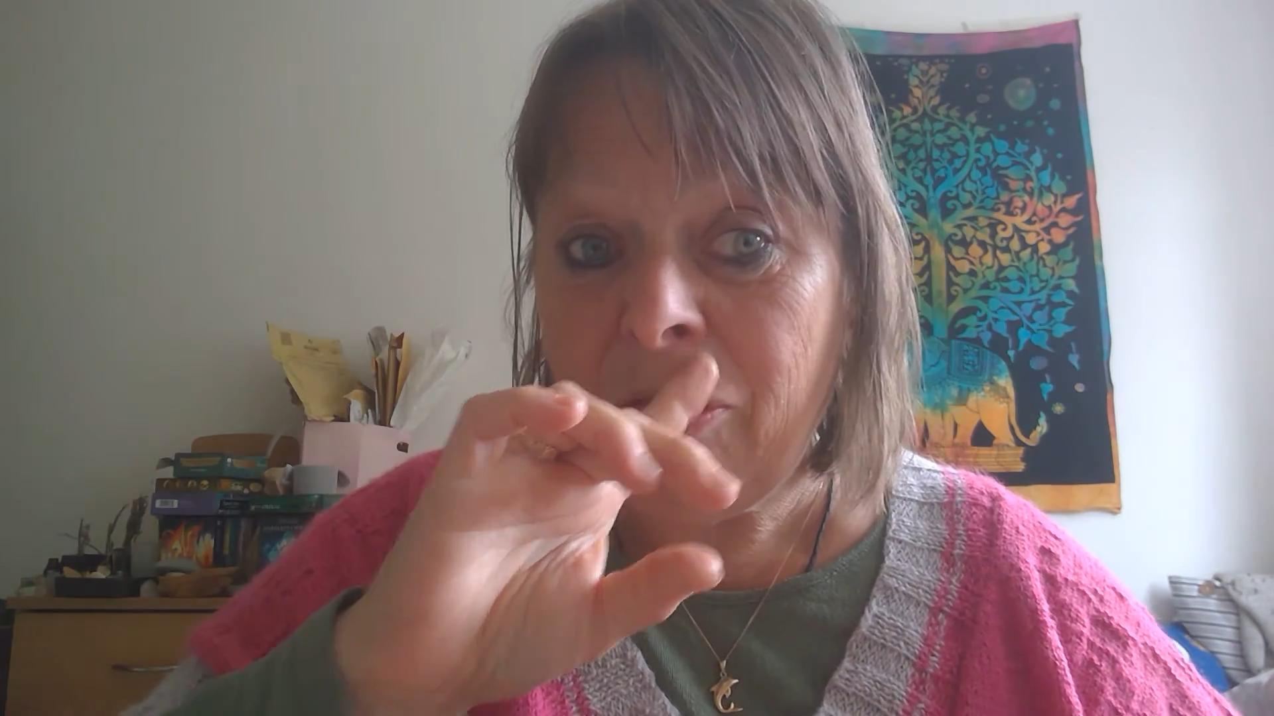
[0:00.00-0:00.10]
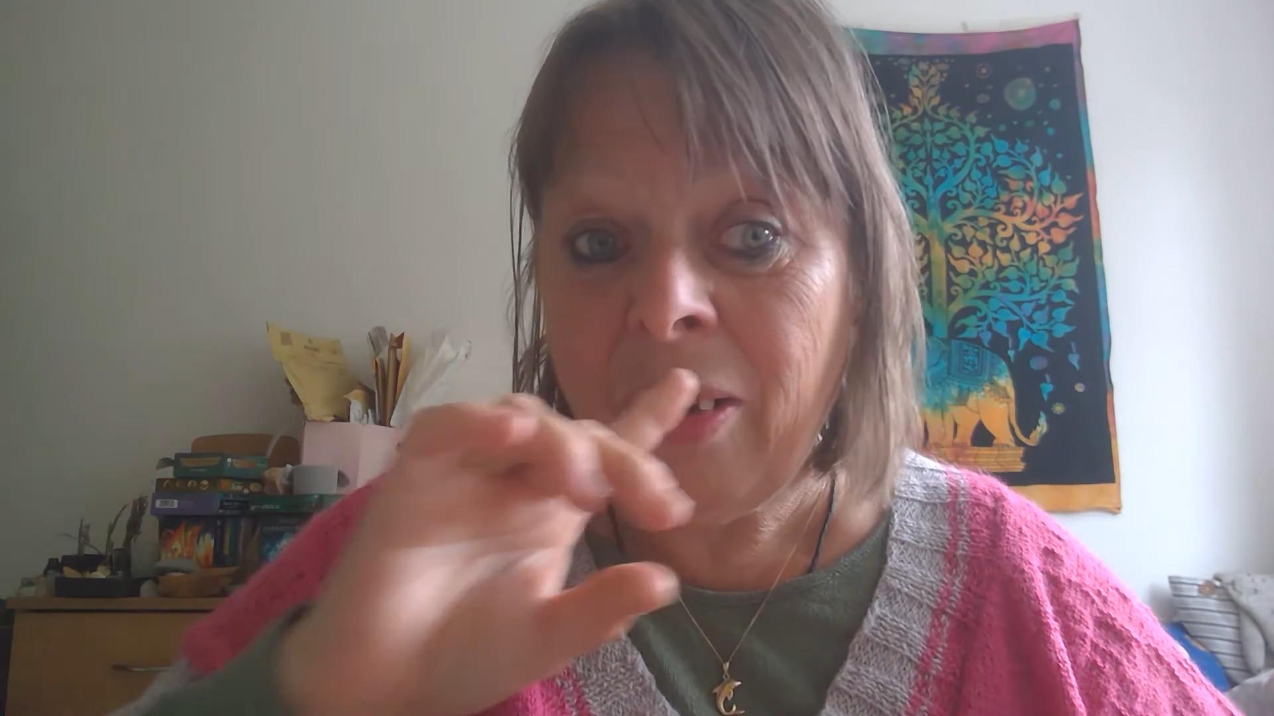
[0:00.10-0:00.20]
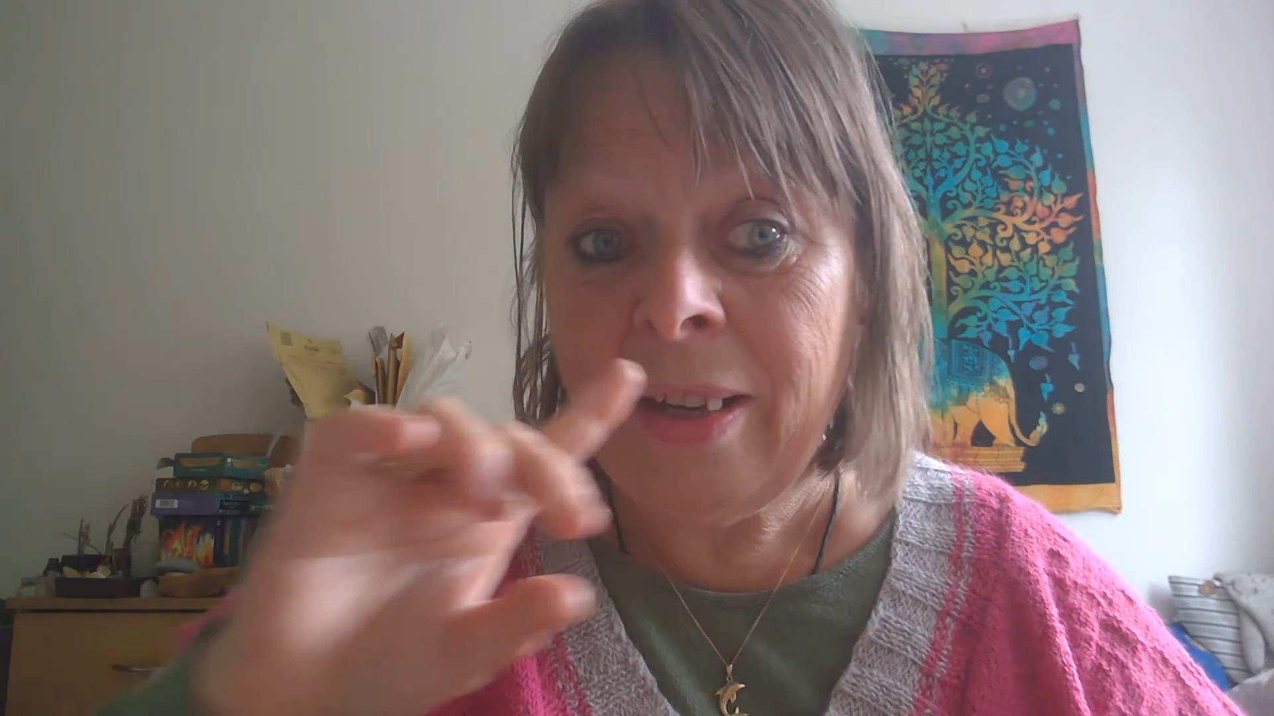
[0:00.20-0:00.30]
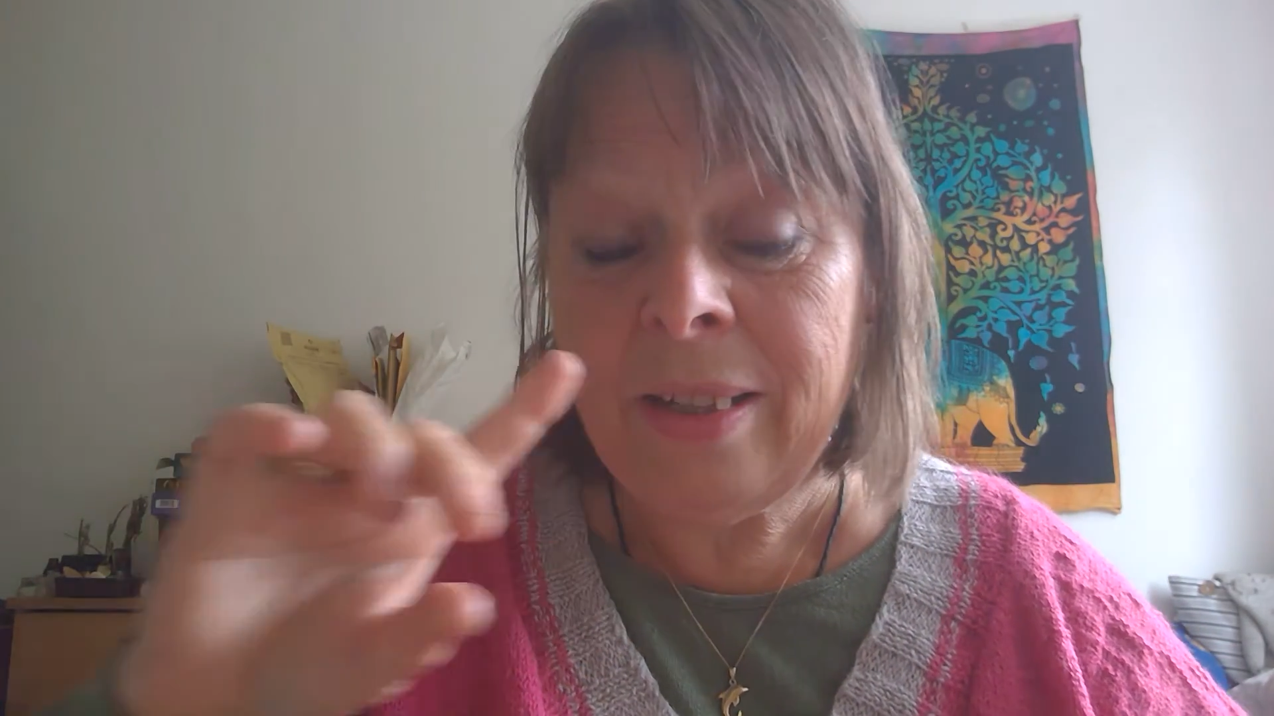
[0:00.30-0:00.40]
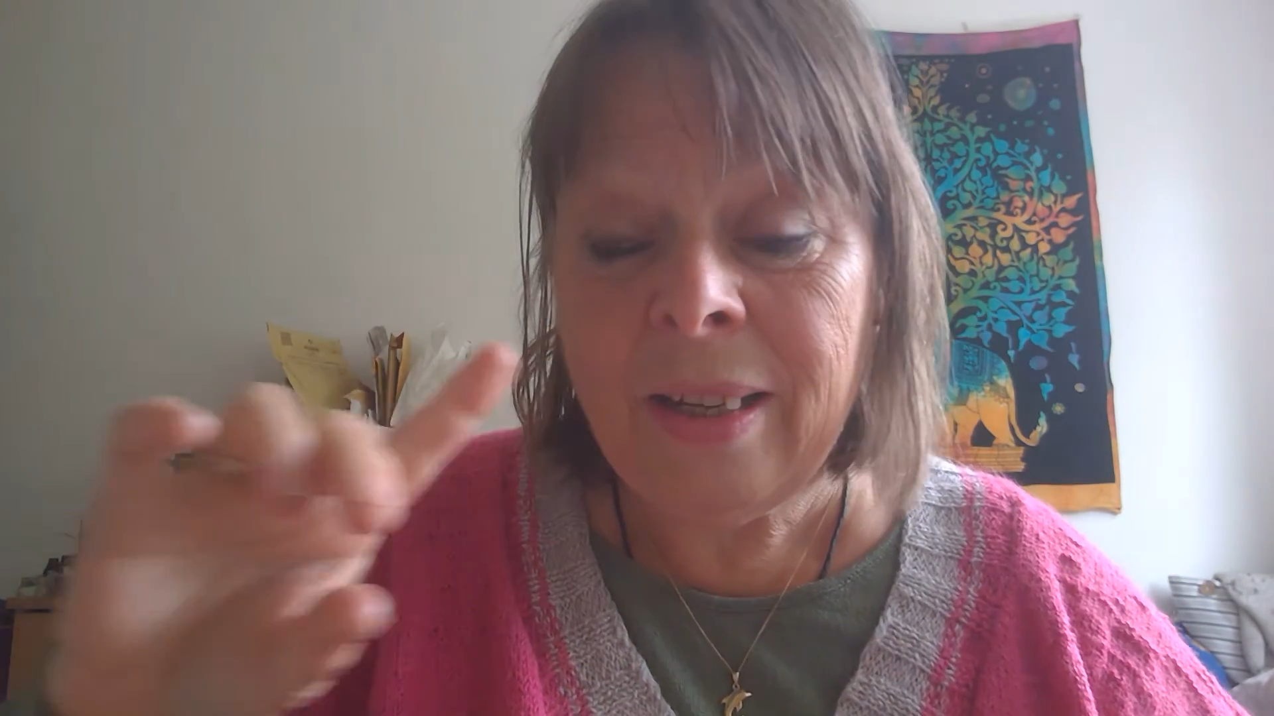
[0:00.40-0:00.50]

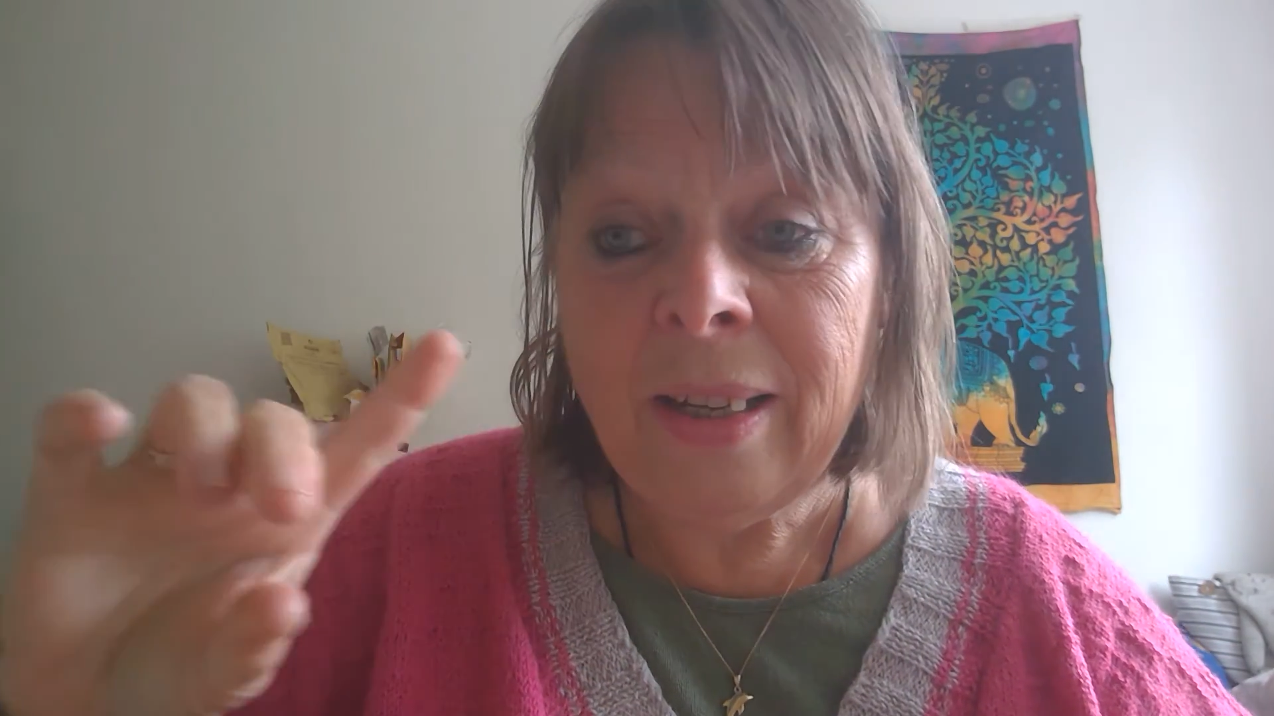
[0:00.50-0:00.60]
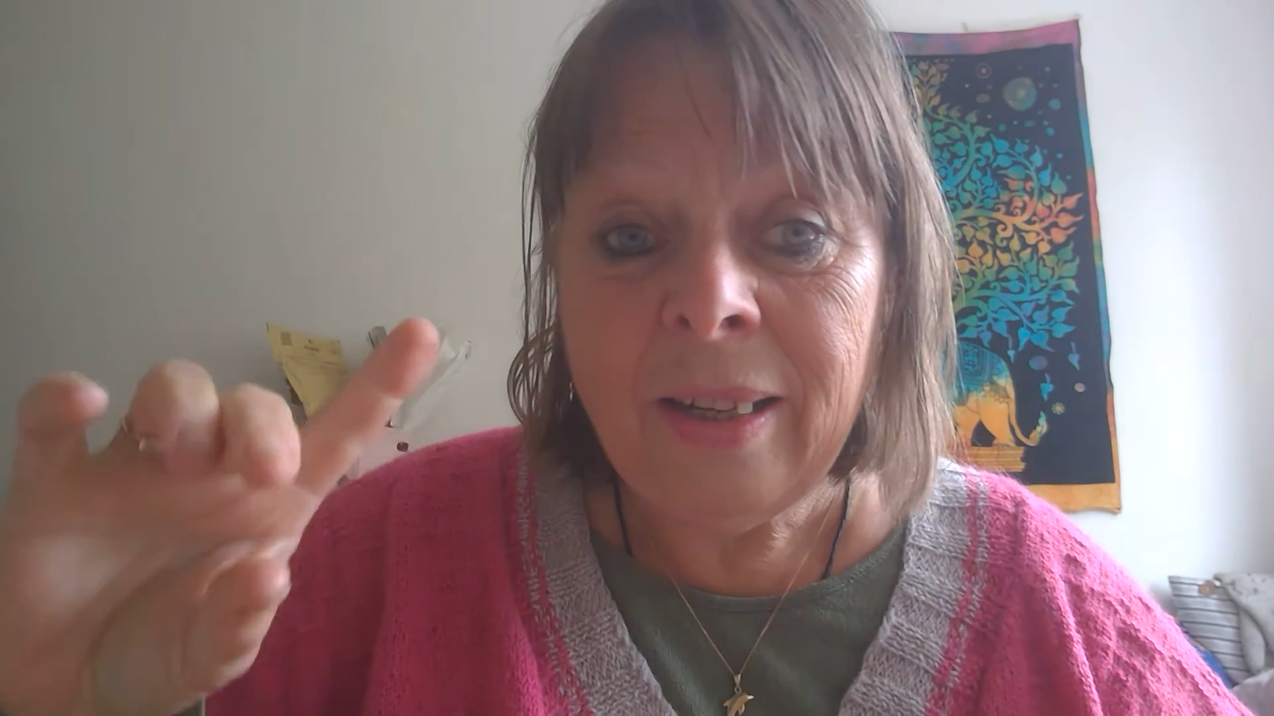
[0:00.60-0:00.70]
find,